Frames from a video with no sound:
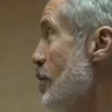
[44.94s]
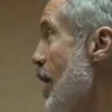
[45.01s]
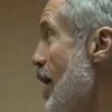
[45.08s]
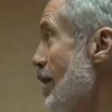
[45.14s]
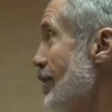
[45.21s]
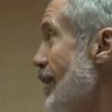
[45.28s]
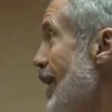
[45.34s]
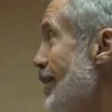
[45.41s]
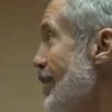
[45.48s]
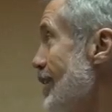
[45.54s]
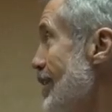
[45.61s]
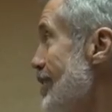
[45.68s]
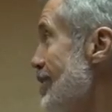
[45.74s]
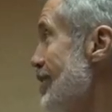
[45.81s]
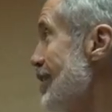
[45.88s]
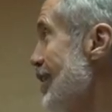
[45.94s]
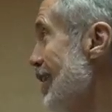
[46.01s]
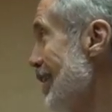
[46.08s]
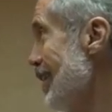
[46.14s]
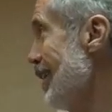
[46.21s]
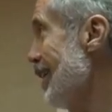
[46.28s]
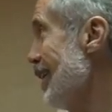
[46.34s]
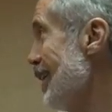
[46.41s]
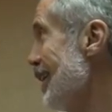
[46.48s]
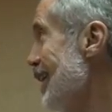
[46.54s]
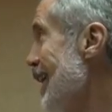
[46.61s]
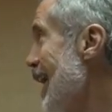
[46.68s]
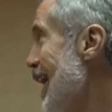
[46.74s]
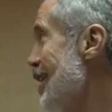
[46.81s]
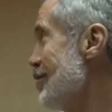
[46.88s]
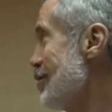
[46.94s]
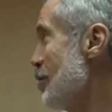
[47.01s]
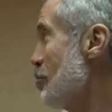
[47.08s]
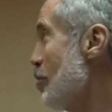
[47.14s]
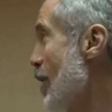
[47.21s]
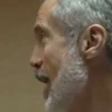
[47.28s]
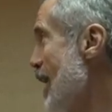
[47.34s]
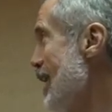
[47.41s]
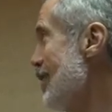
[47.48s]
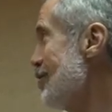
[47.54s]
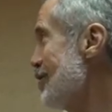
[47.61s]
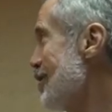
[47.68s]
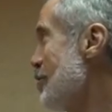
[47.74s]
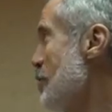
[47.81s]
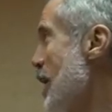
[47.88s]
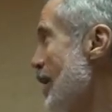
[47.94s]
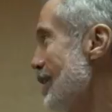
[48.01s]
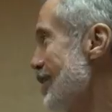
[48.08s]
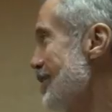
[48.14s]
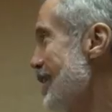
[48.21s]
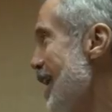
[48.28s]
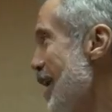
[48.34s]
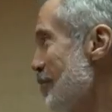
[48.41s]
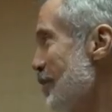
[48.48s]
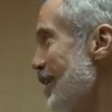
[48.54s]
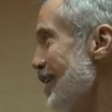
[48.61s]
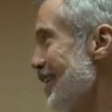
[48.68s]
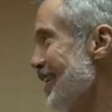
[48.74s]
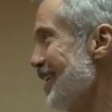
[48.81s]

about Nathan is he has the brains to make this happen.